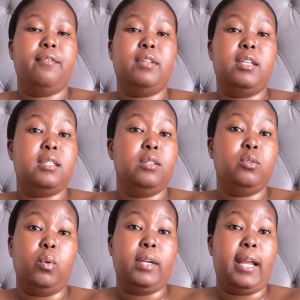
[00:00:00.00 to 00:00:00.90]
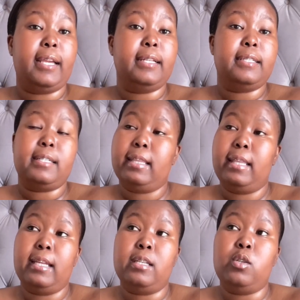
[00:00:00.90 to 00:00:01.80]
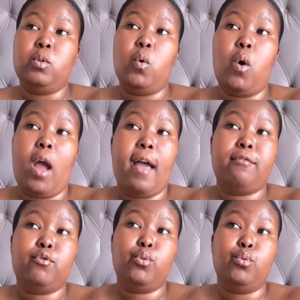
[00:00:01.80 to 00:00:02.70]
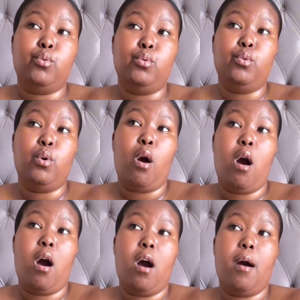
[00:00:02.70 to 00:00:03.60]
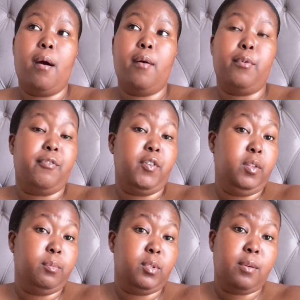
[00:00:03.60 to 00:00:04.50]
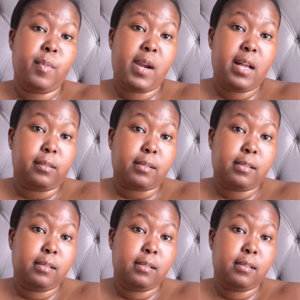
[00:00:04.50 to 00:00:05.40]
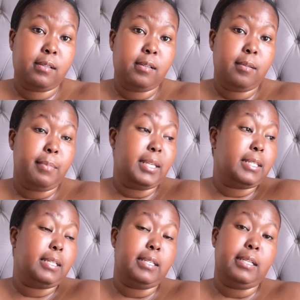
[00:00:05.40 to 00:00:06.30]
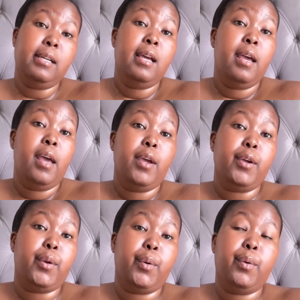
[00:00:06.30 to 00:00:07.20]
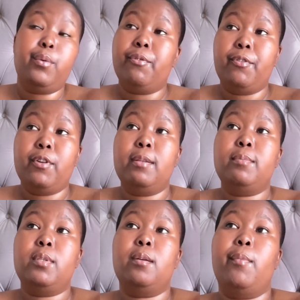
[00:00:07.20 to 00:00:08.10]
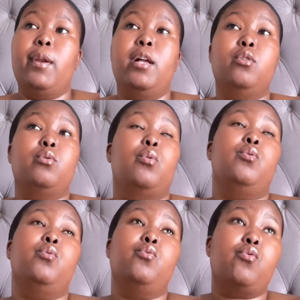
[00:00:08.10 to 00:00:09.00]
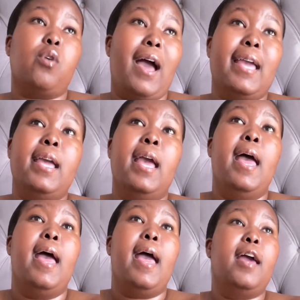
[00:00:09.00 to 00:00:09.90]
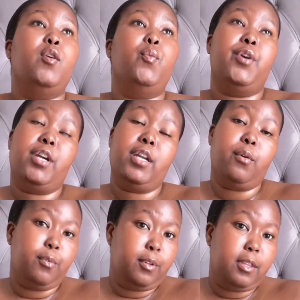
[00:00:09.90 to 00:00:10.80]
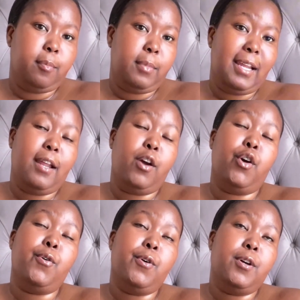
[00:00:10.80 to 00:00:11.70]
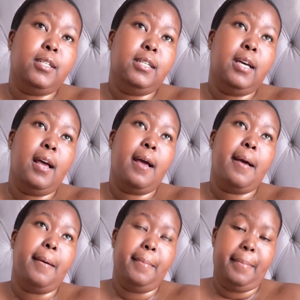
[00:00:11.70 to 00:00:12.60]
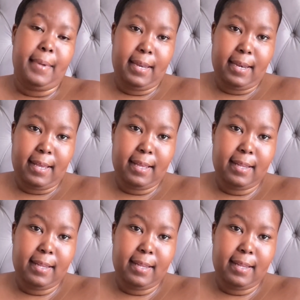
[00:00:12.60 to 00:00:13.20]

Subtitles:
If they still don't like it, then you have to refer them to someone else, basically. You know, you refer them to someone else, or you try and work it out with them in a good manner.